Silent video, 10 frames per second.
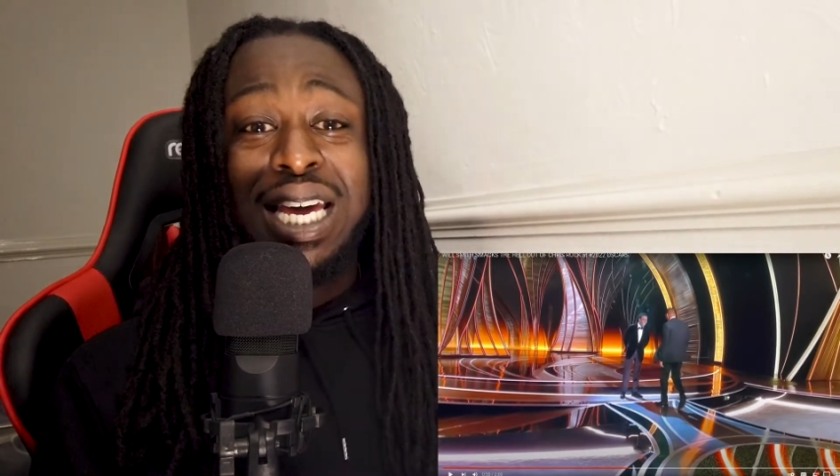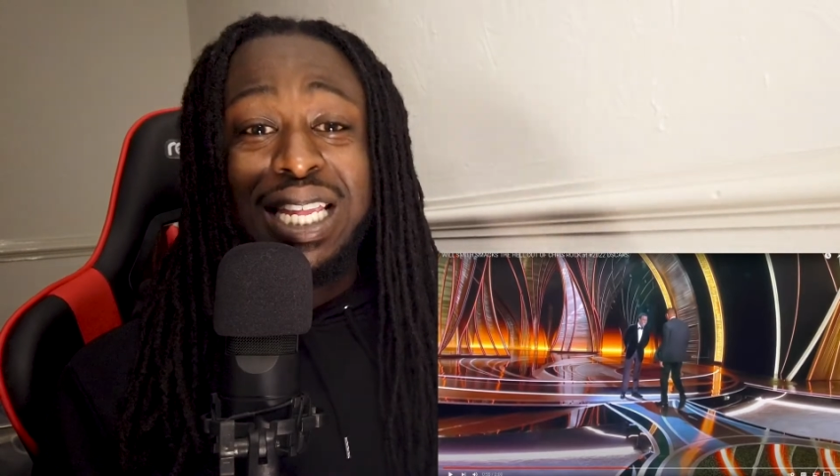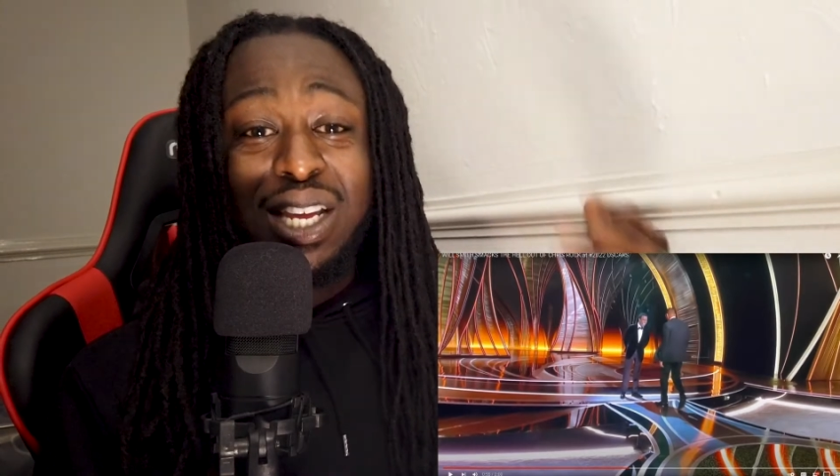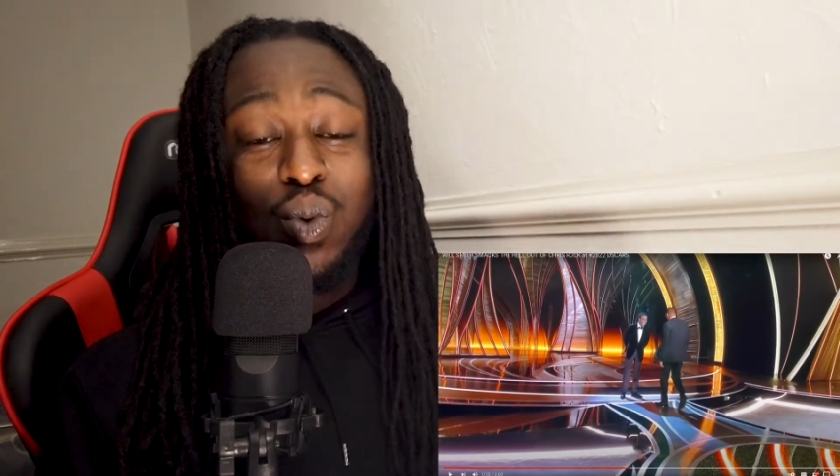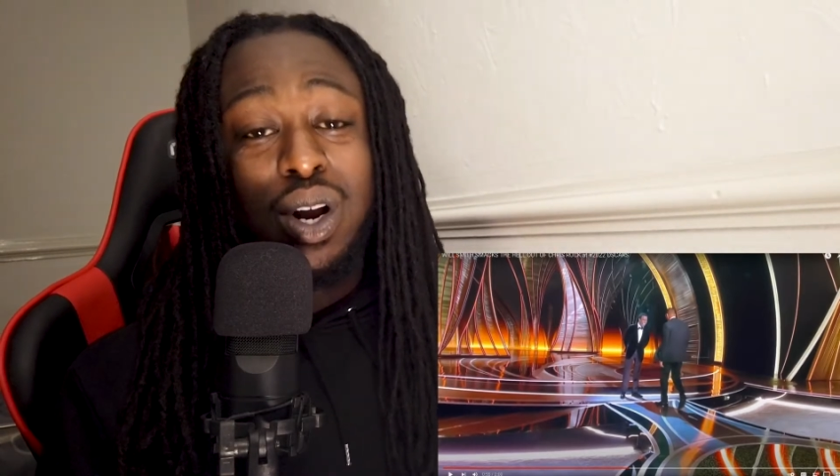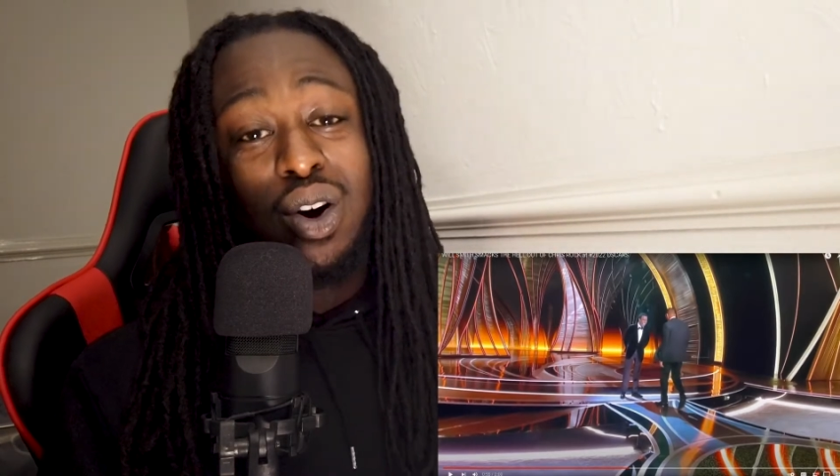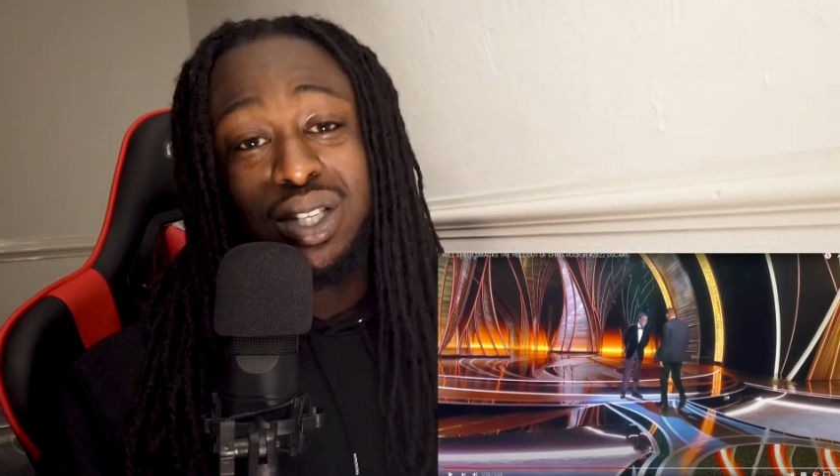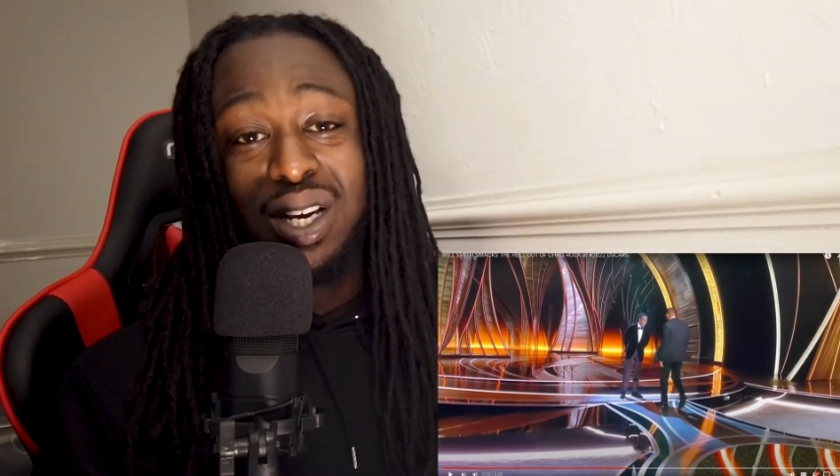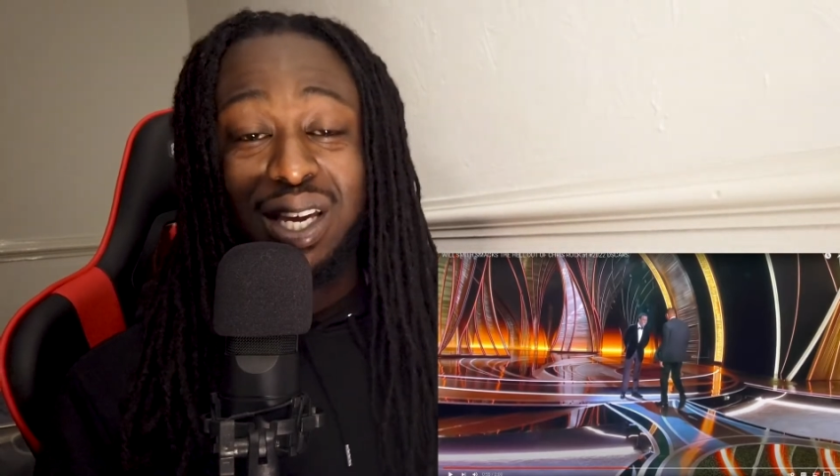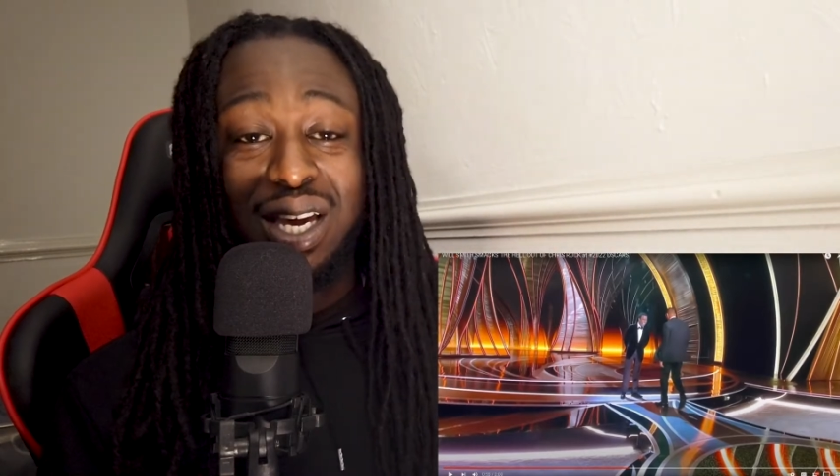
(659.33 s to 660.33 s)
He did win an
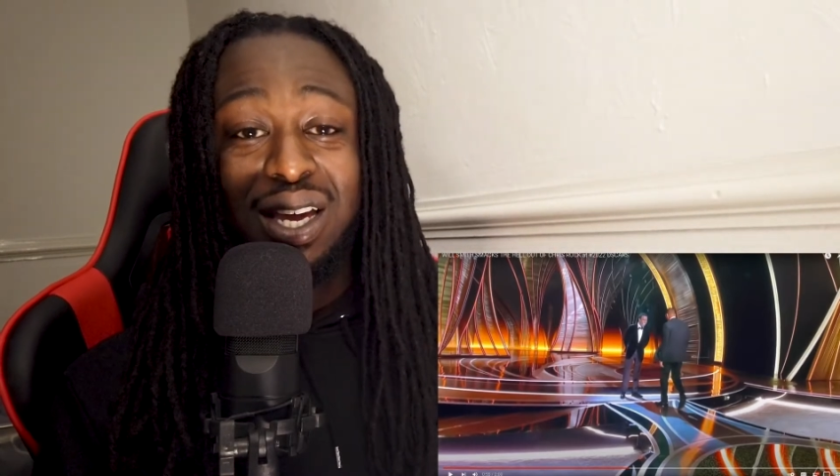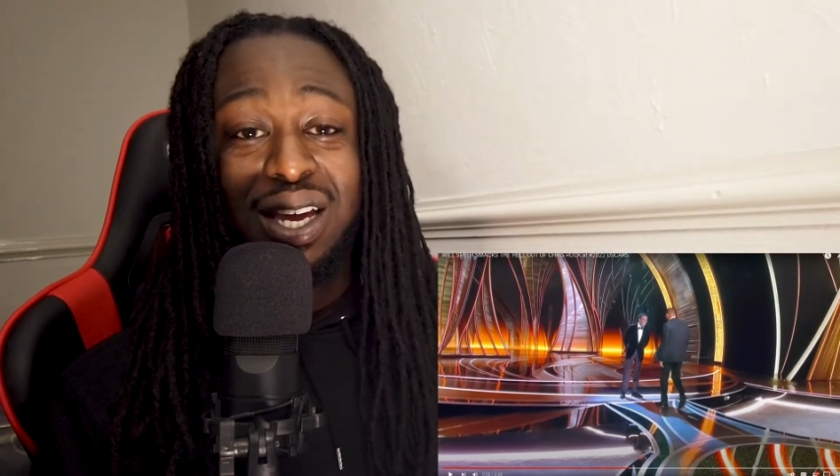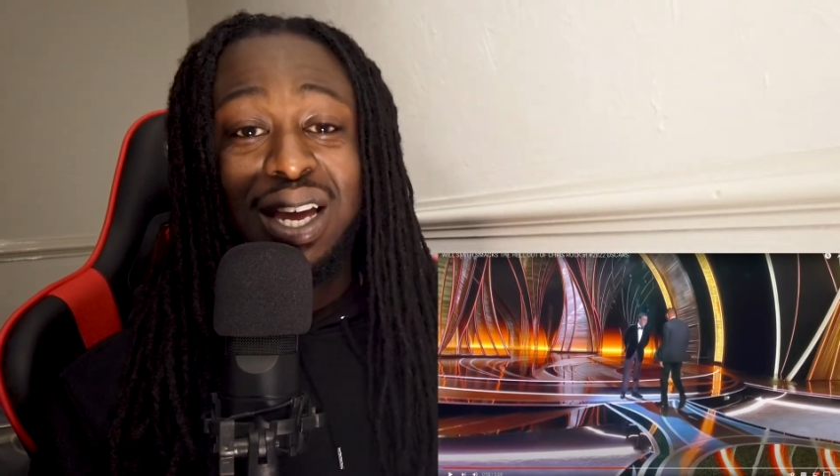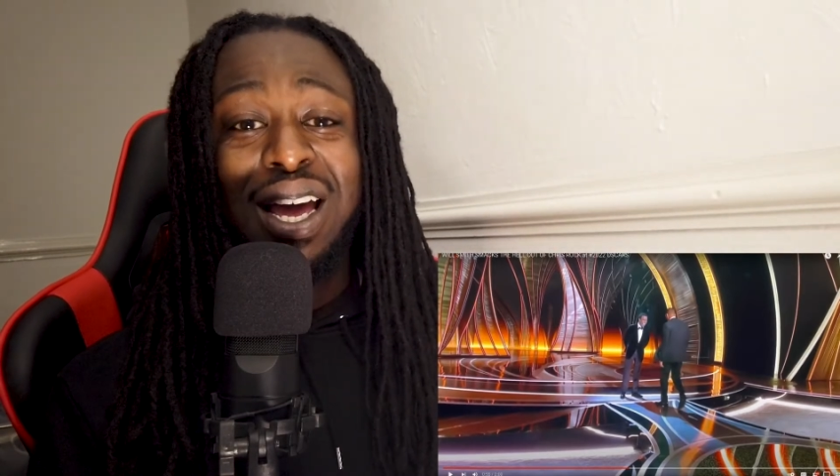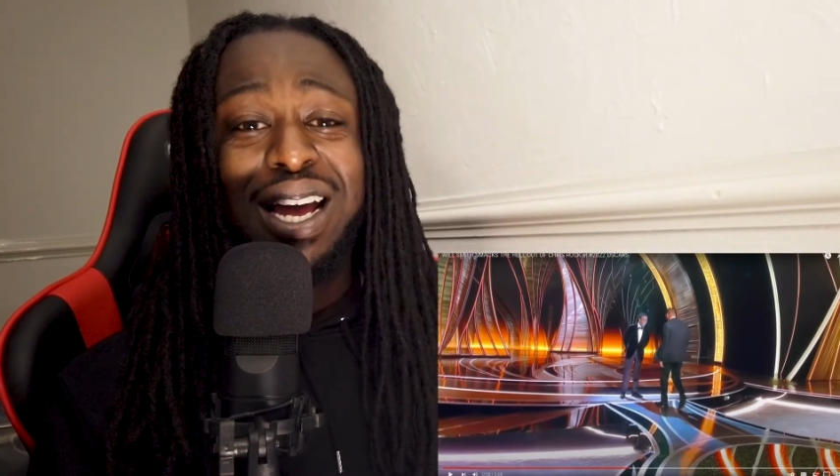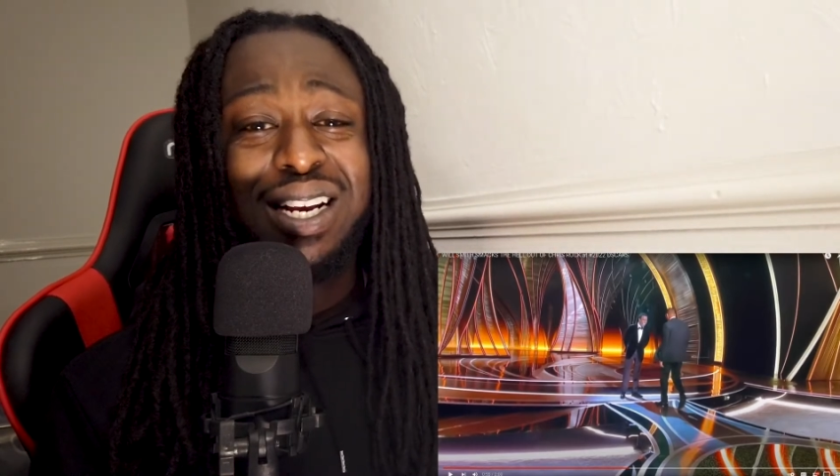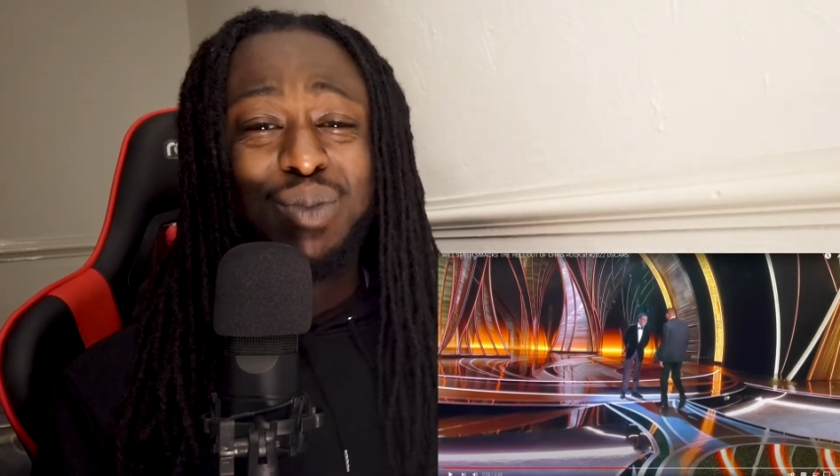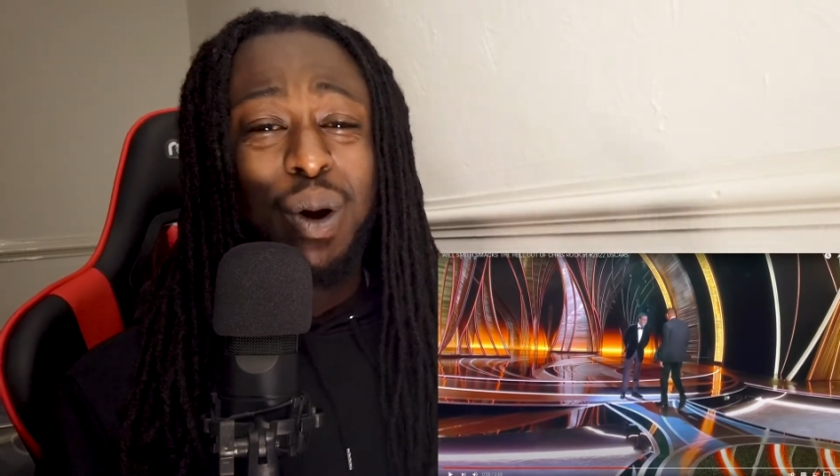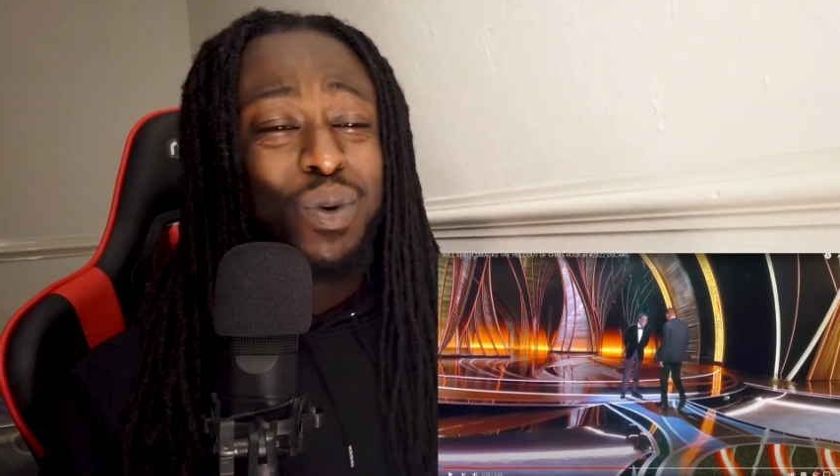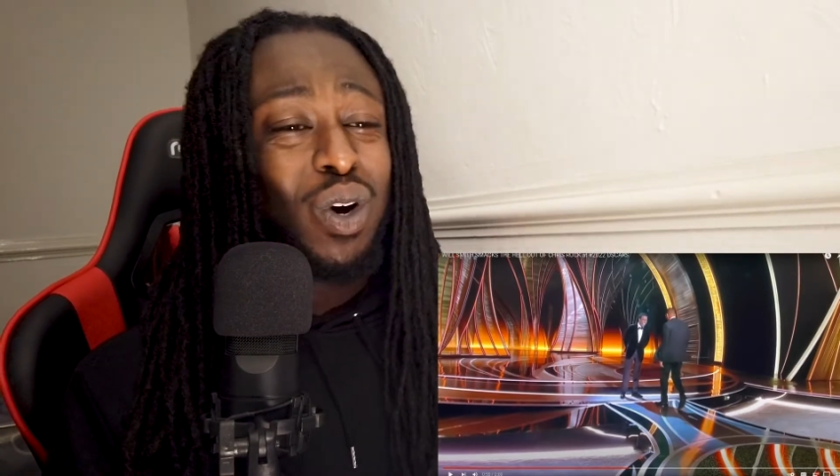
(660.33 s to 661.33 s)
Oscar, yeah? And
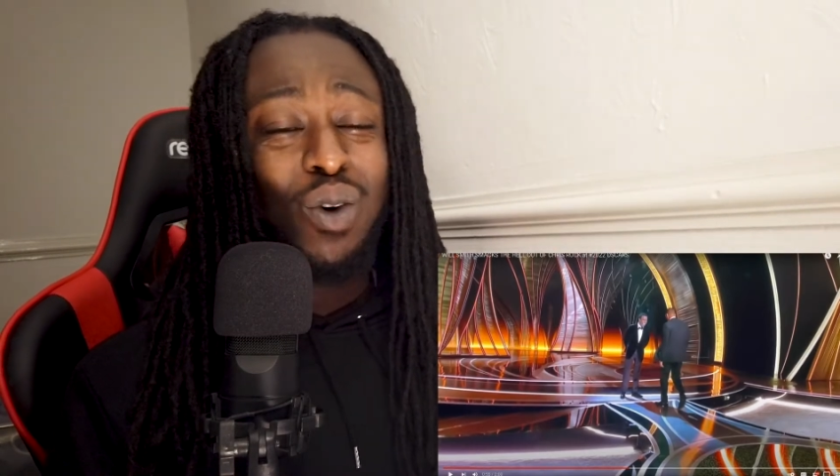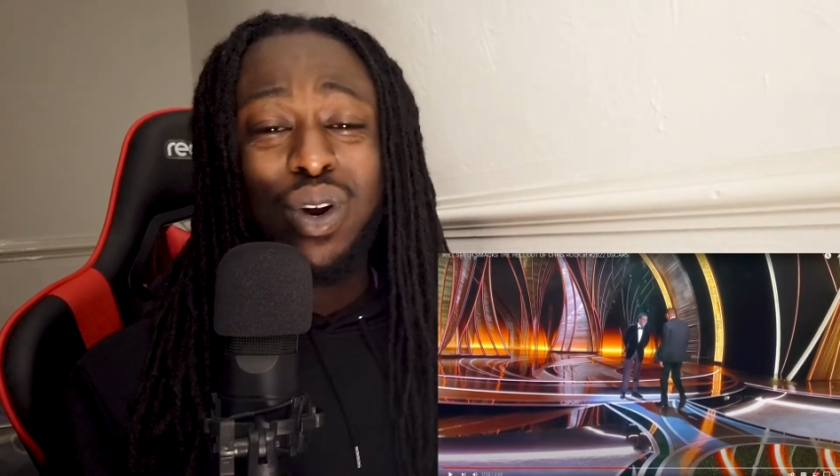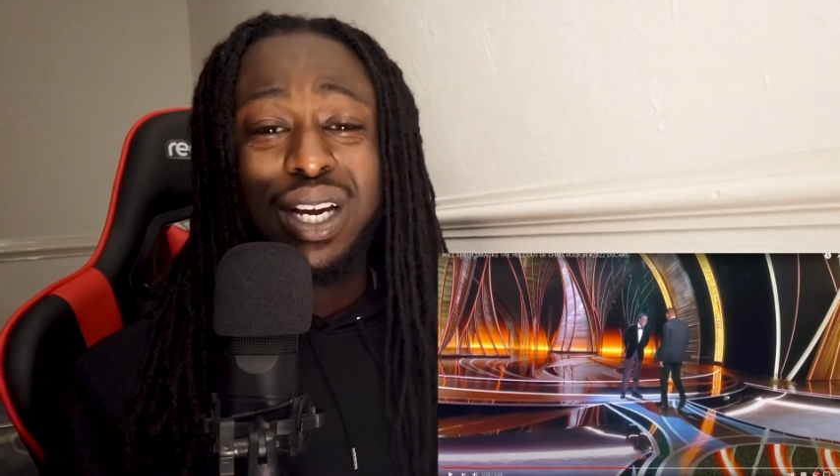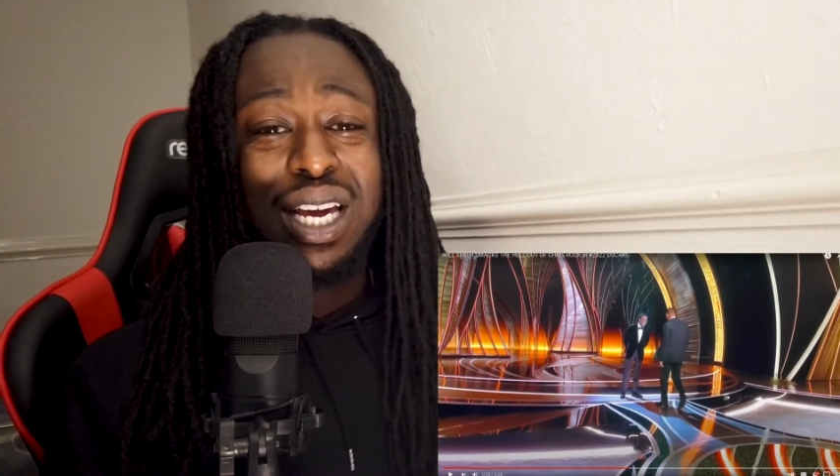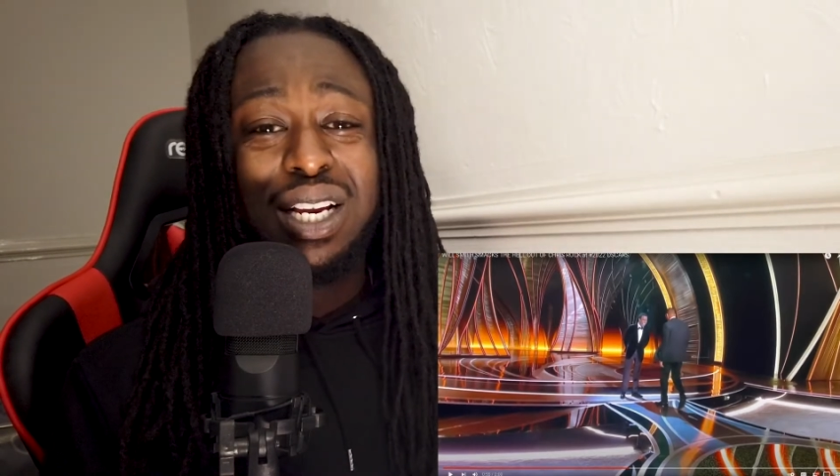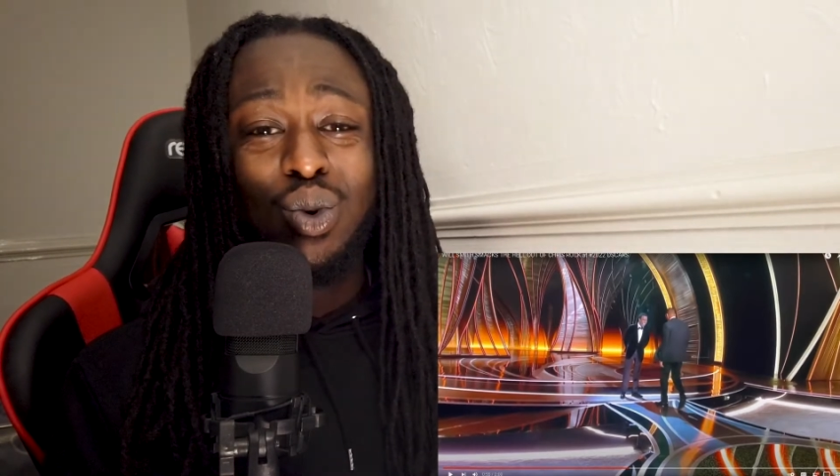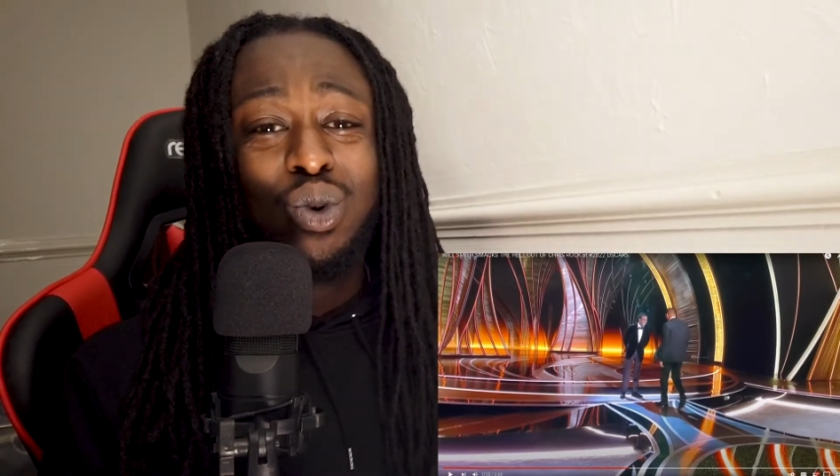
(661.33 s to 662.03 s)
then he's probably going to want to get a